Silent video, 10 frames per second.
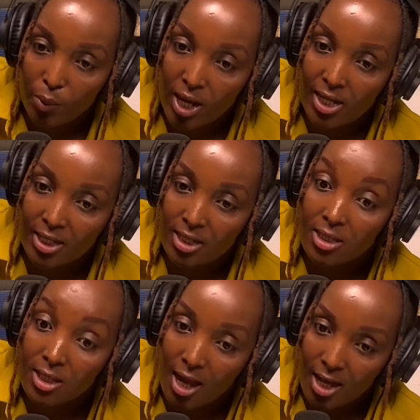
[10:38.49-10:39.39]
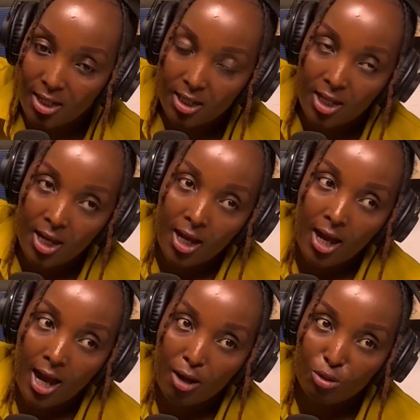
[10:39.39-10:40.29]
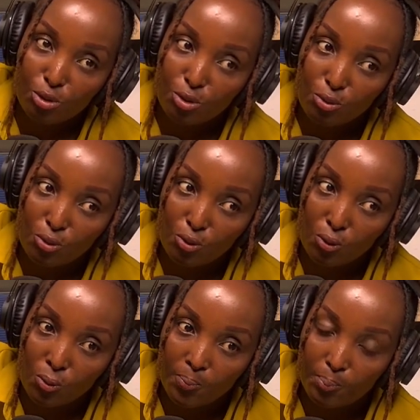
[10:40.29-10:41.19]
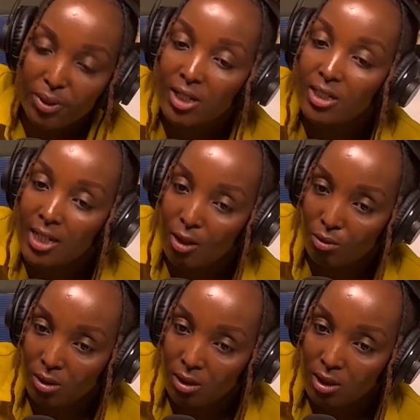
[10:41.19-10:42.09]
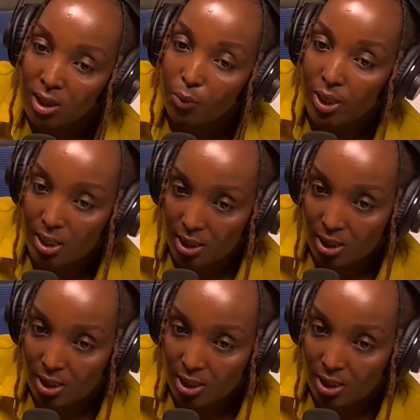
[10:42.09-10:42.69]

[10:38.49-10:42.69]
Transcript: understand how to break down the waste.